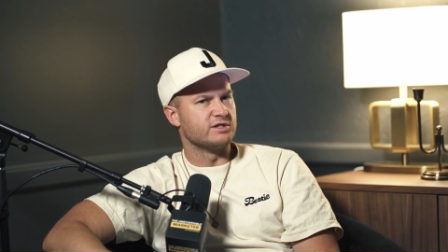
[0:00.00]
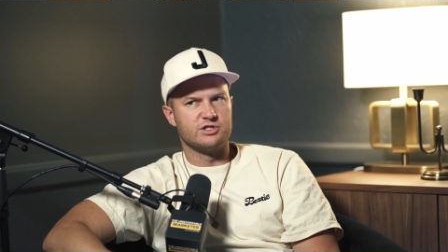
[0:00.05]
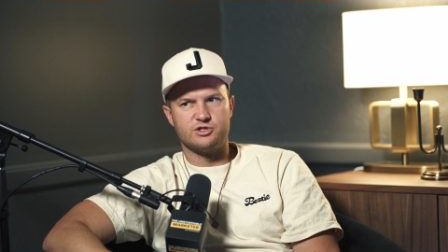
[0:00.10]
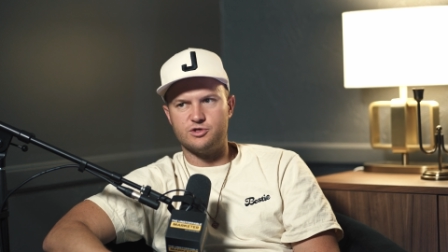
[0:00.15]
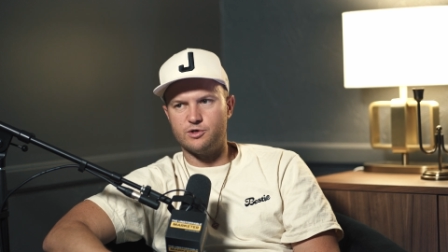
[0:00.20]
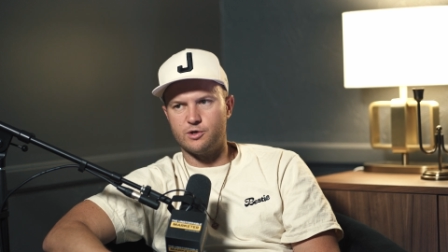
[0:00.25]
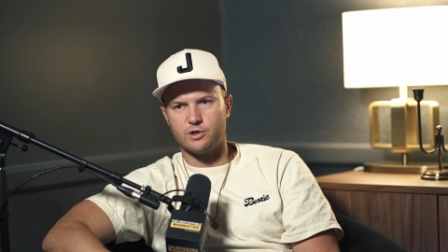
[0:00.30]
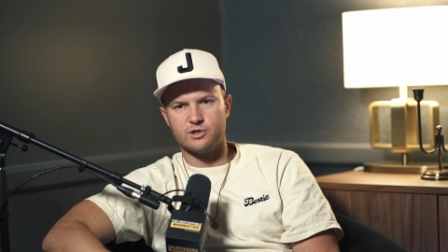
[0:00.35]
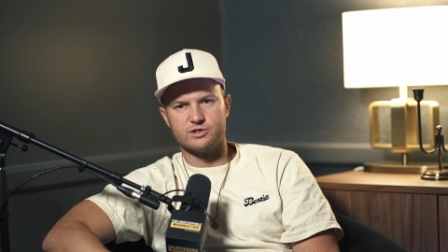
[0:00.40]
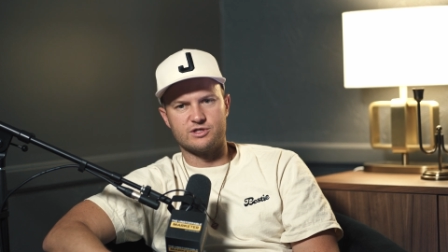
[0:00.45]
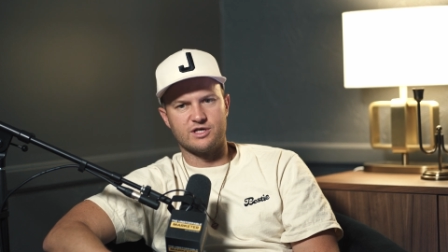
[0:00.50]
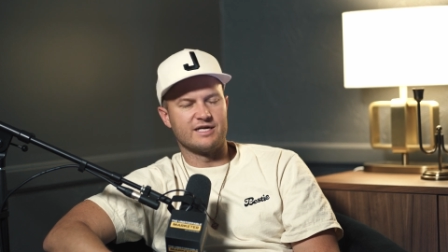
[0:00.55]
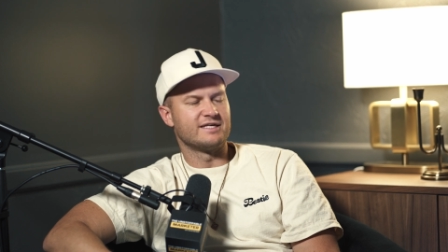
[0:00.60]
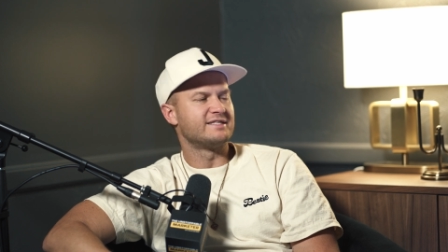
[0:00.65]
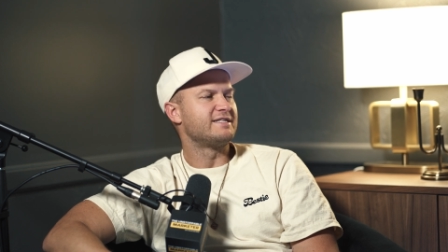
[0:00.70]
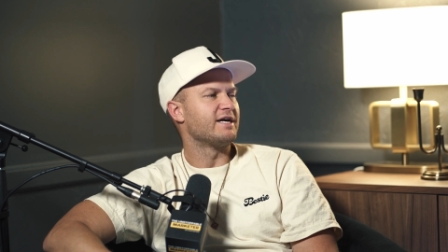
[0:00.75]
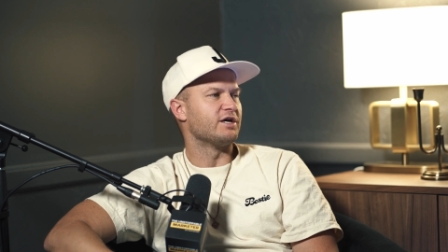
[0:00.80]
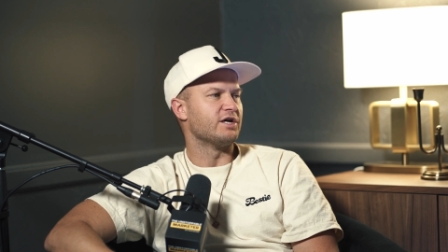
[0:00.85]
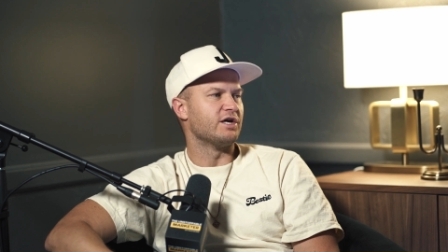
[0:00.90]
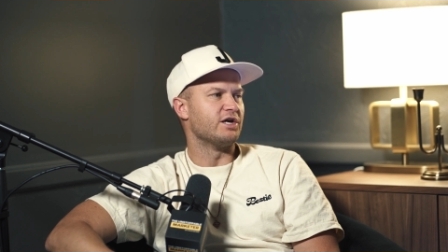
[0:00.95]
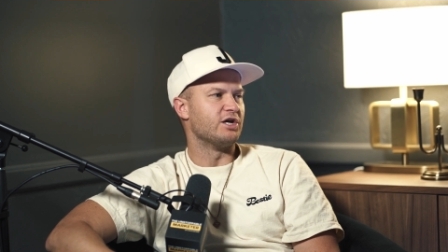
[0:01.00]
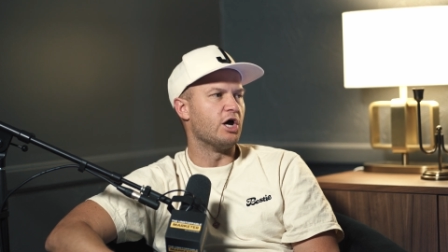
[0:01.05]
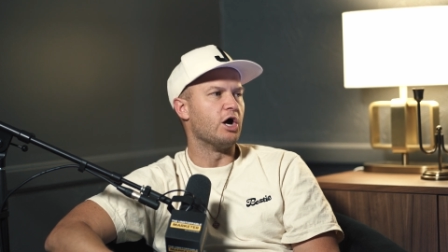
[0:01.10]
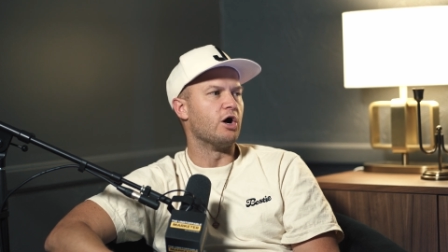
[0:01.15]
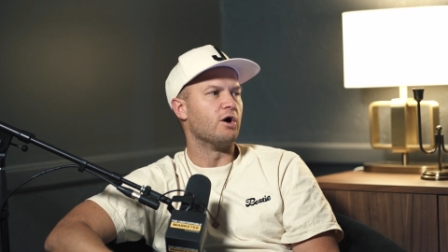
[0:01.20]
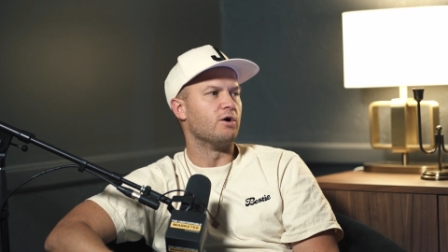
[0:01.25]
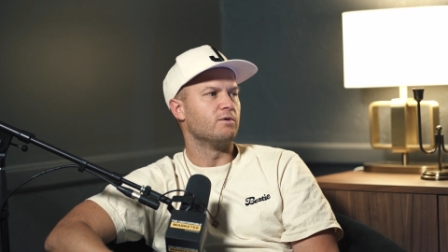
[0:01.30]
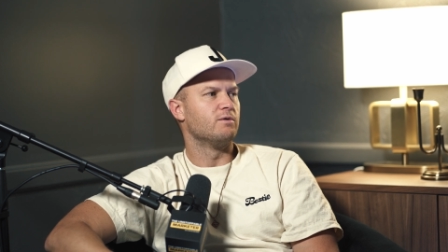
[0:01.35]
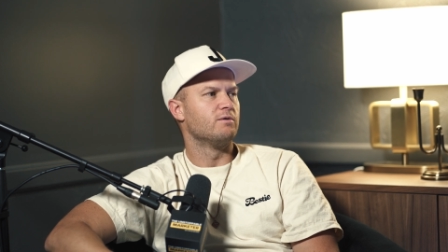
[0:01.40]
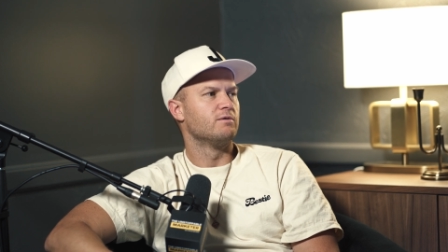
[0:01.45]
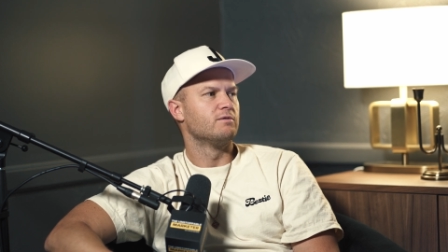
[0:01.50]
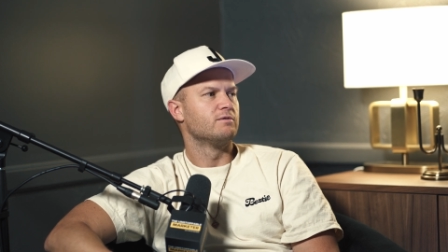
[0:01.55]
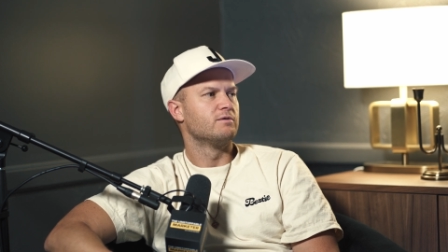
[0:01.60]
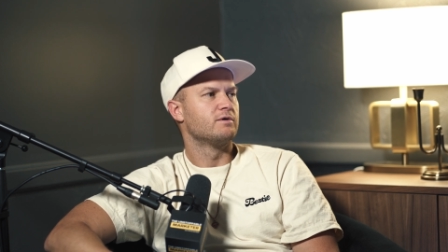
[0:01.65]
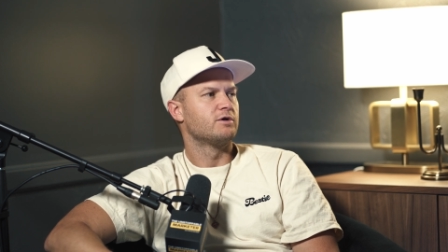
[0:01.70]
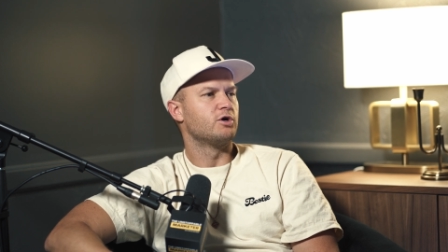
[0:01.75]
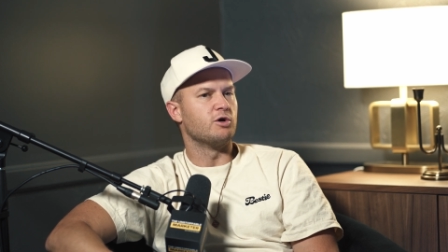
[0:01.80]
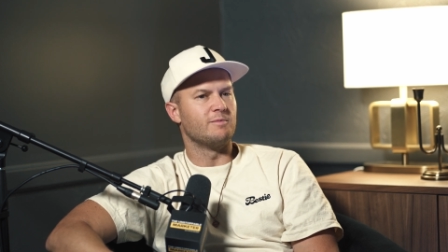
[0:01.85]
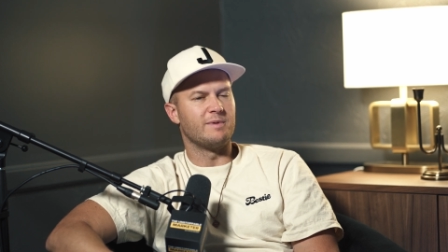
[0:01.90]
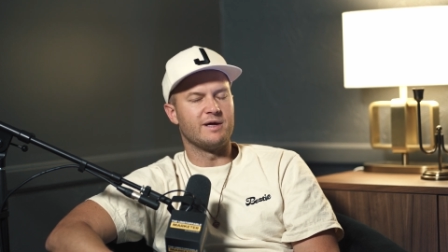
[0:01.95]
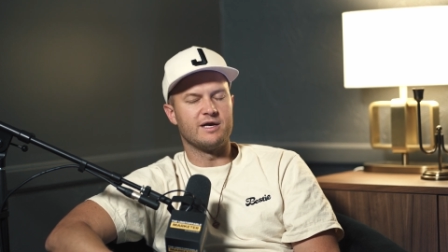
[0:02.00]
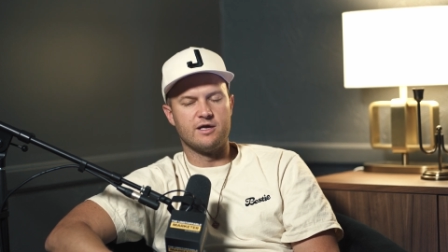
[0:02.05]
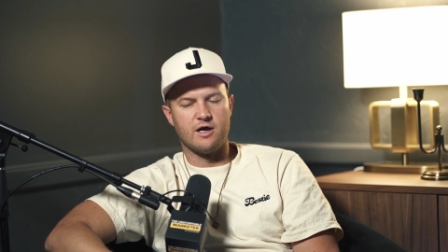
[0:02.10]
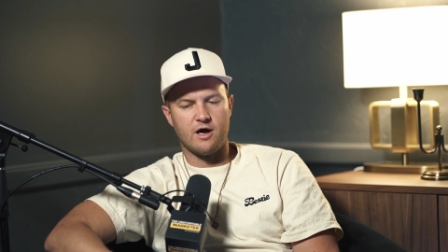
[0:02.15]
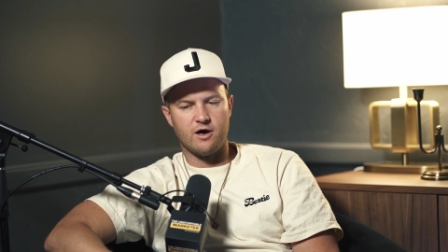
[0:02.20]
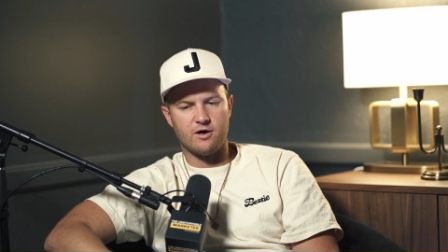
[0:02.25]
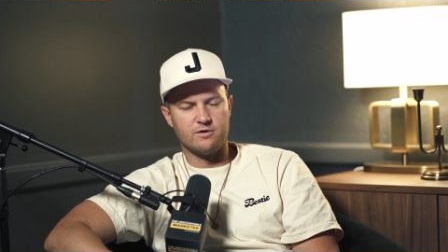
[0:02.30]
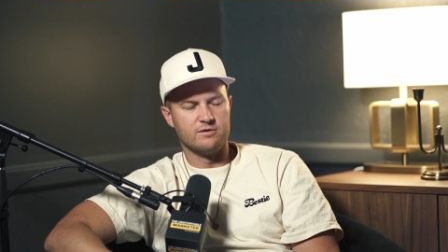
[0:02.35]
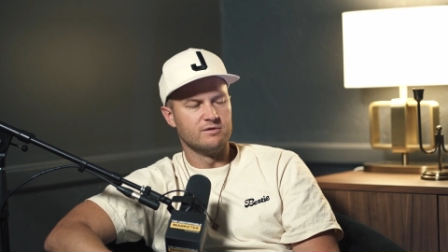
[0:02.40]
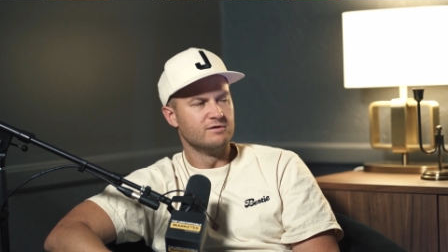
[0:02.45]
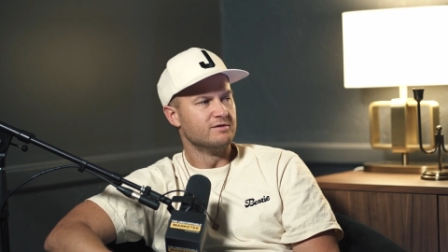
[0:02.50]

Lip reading: and 2-year-olds are going to tell you no. Go to bed, no.